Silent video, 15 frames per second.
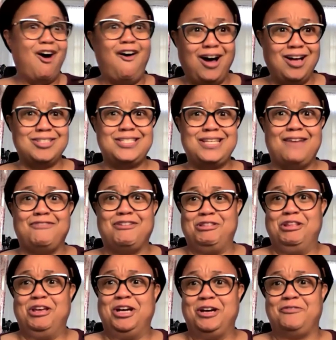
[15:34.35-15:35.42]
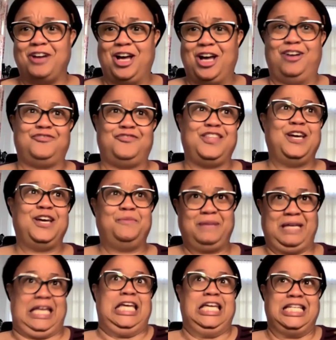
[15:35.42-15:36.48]
all seven of
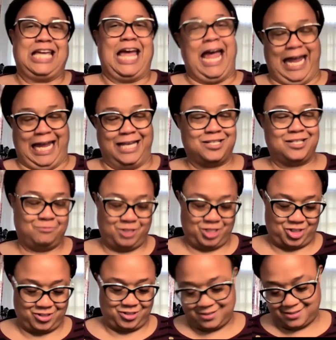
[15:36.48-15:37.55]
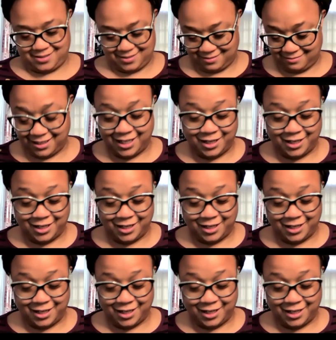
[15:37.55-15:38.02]
them hit 8, which is,